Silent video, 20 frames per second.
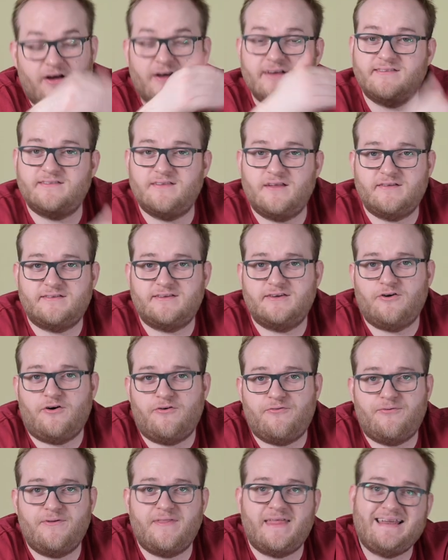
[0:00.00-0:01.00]
I started
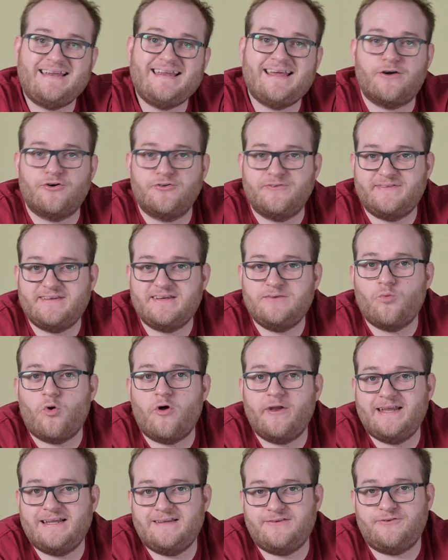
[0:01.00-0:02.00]
off with a Nikon
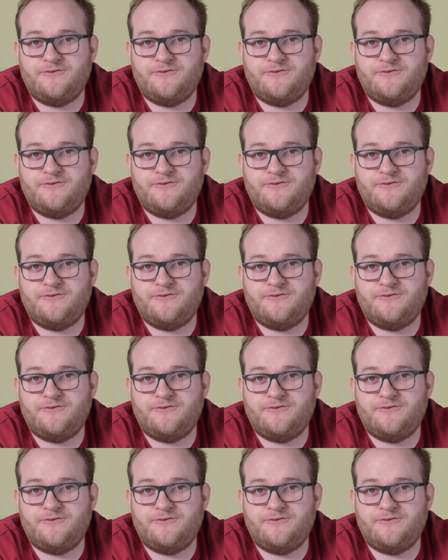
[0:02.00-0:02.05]
D1 in